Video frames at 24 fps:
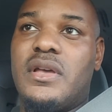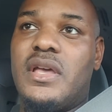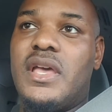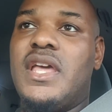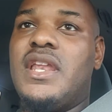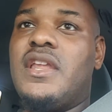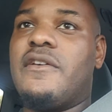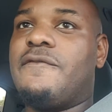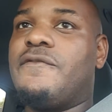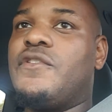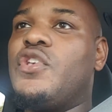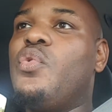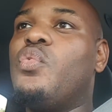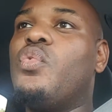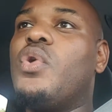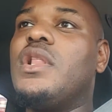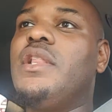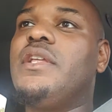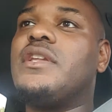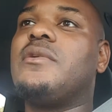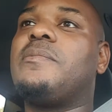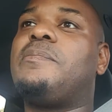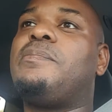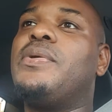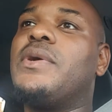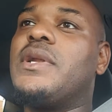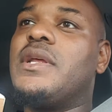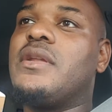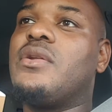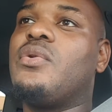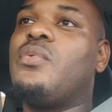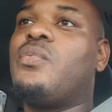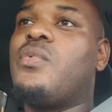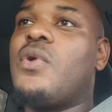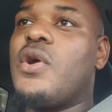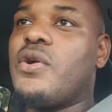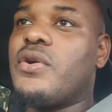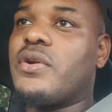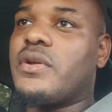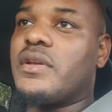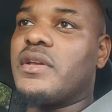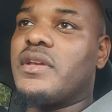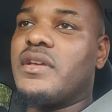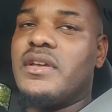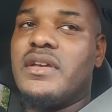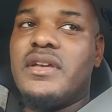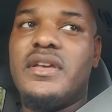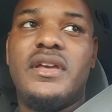And if you're willing to put in the work,
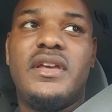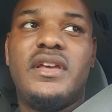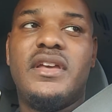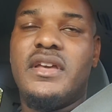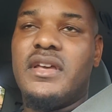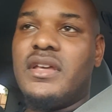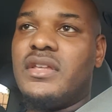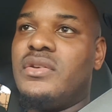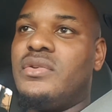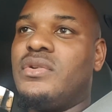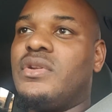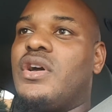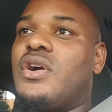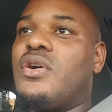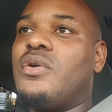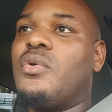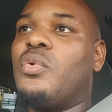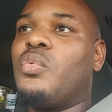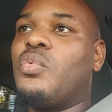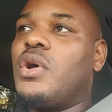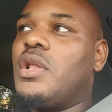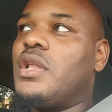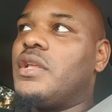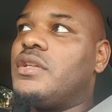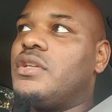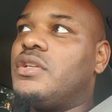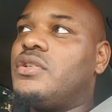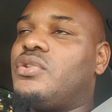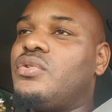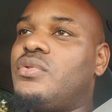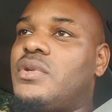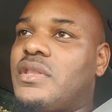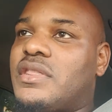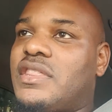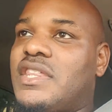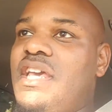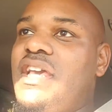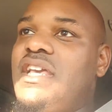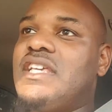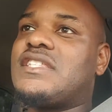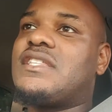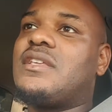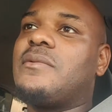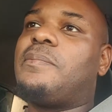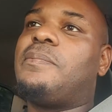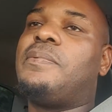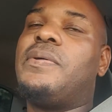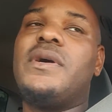you know, and willing to do the things
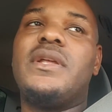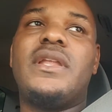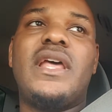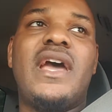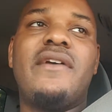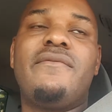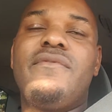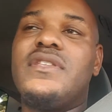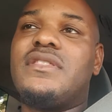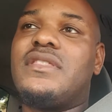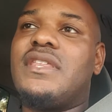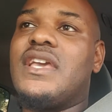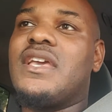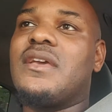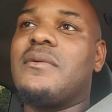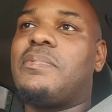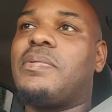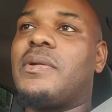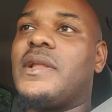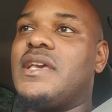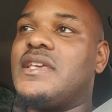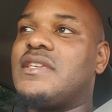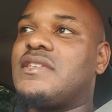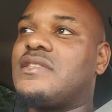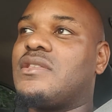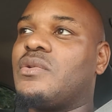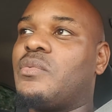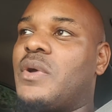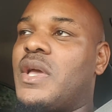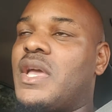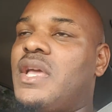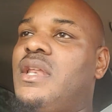to put everything in place the way